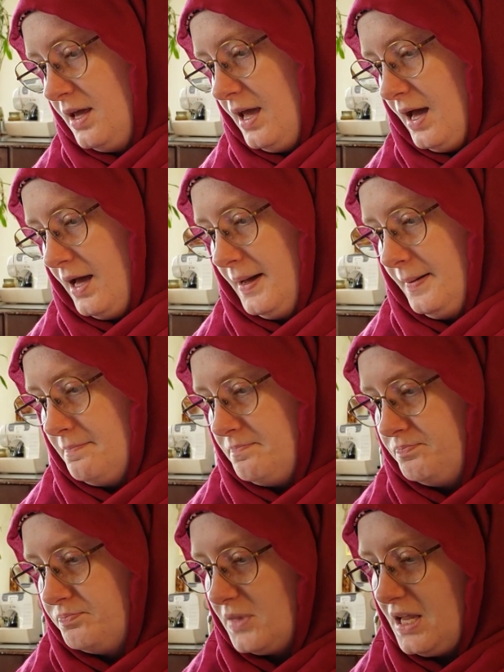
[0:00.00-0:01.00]
And
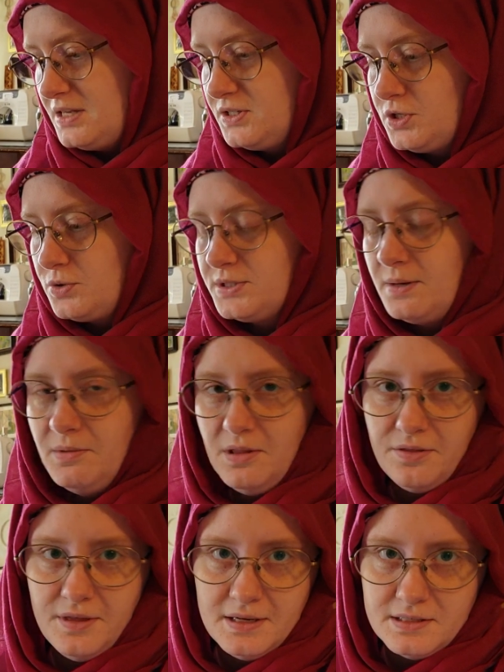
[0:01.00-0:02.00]
so some of the
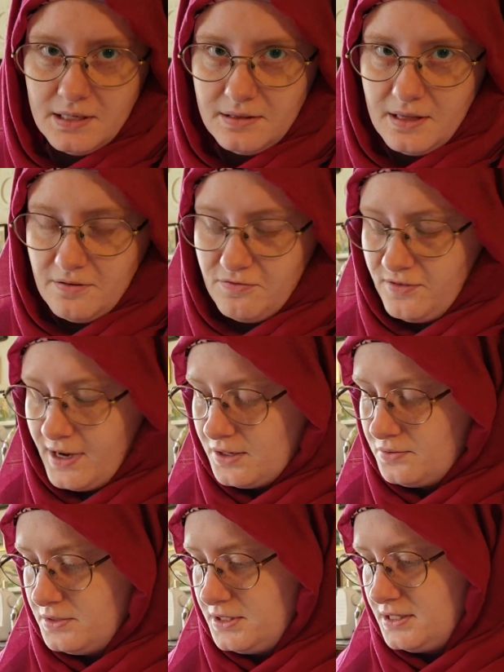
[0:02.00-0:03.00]
things that they've
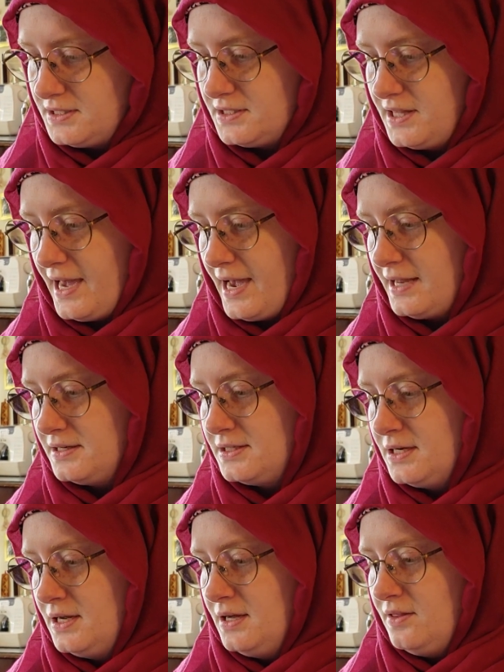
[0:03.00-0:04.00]
found is that
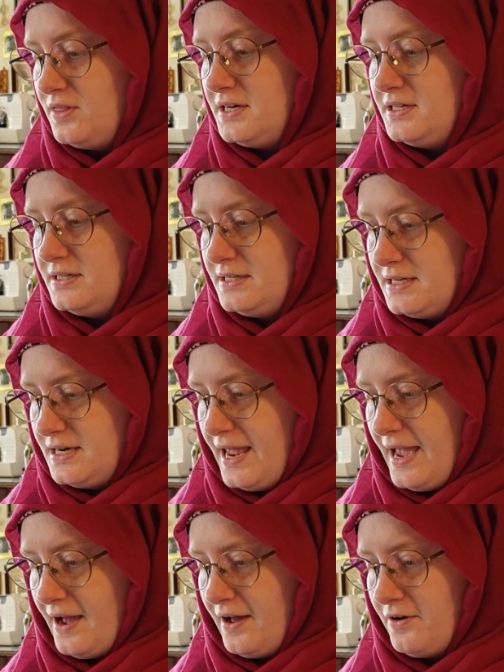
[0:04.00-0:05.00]
they did
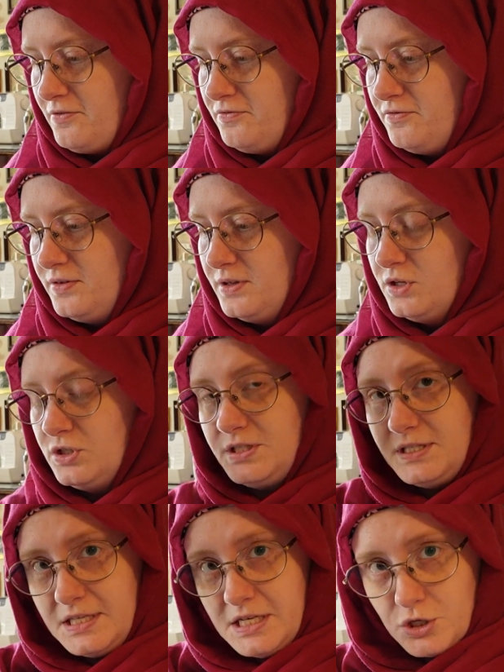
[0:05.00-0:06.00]
have
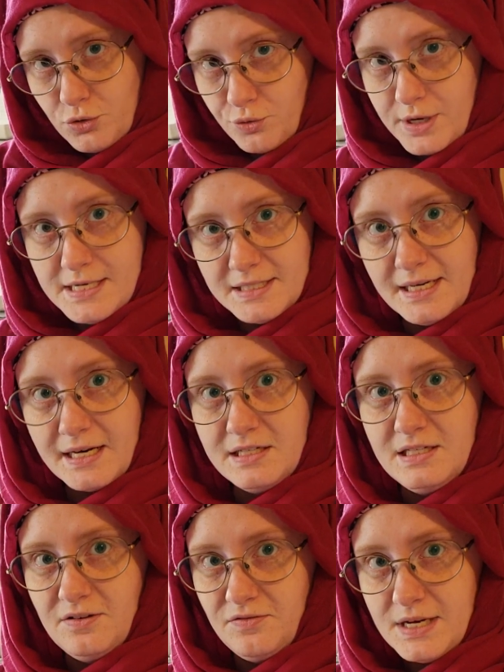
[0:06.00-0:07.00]
decreased
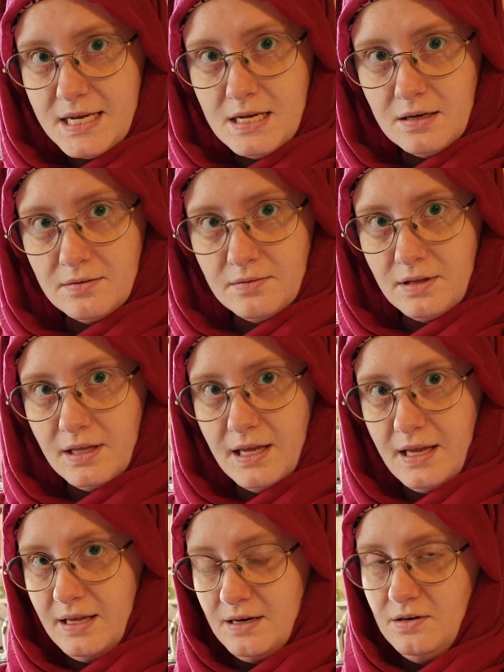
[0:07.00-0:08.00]
activity
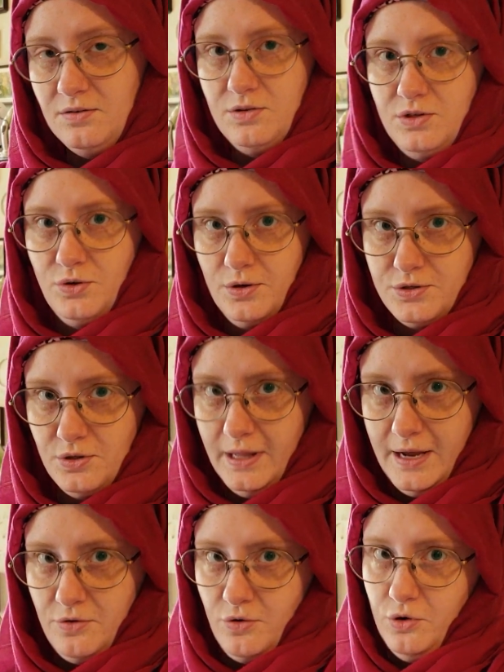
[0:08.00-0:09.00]
in the
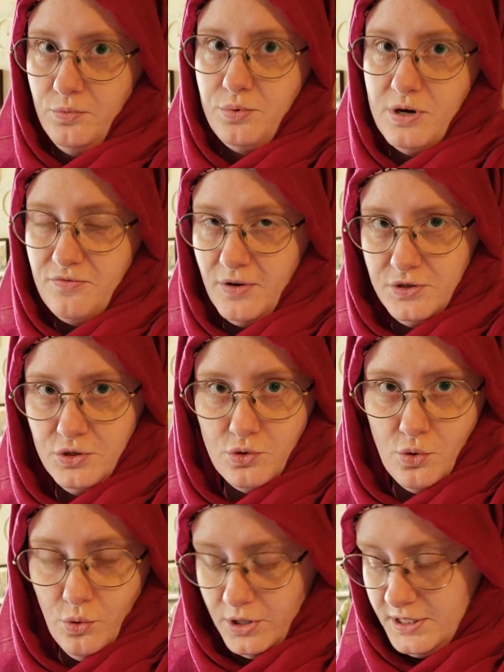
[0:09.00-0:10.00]
dorsolateral prefrontal
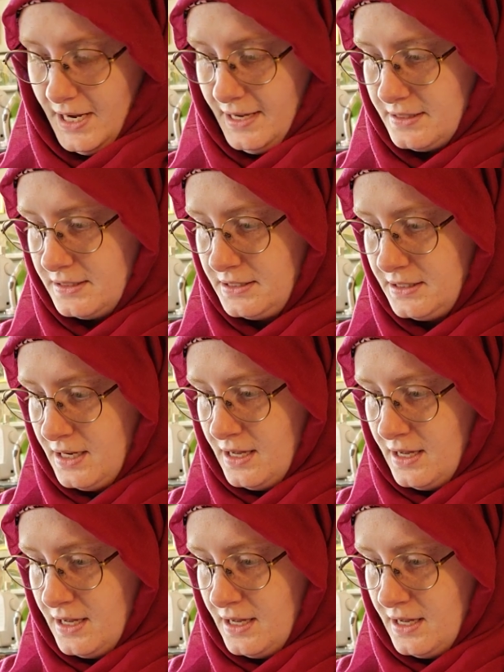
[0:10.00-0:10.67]
cortex,